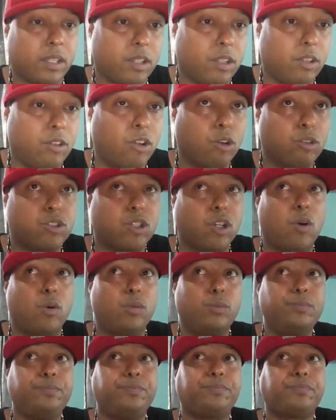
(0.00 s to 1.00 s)
You know,
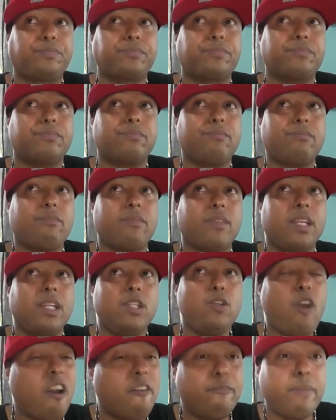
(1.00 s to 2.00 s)
so
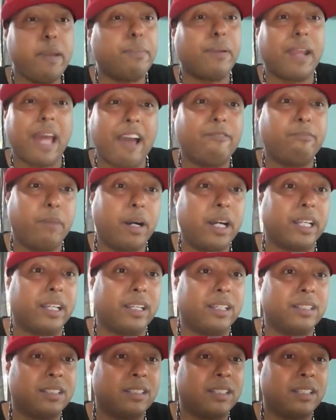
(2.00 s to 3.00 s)
you have people that have money.
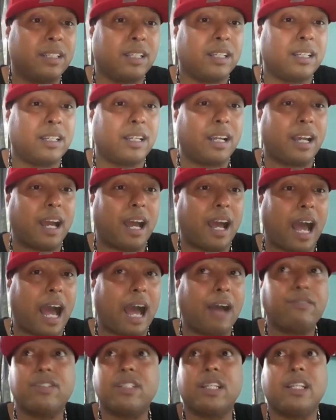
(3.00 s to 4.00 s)

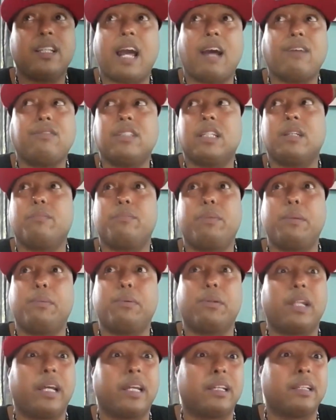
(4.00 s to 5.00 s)
I've seen
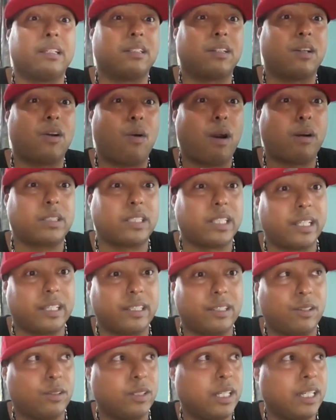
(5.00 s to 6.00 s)
people like go out there, you
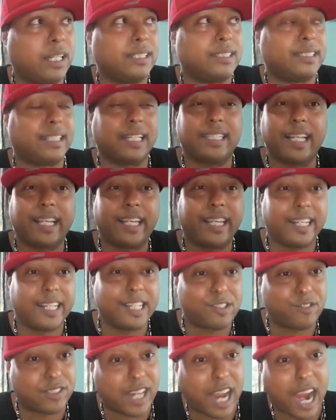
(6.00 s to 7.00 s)
know, think they're getting
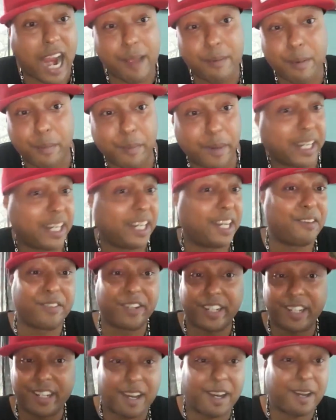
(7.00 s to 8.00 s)
this retirement money, living
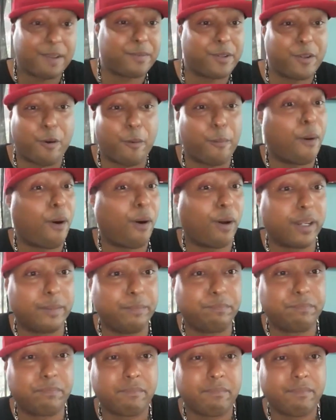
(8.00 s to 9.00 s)
it up, you know, balling.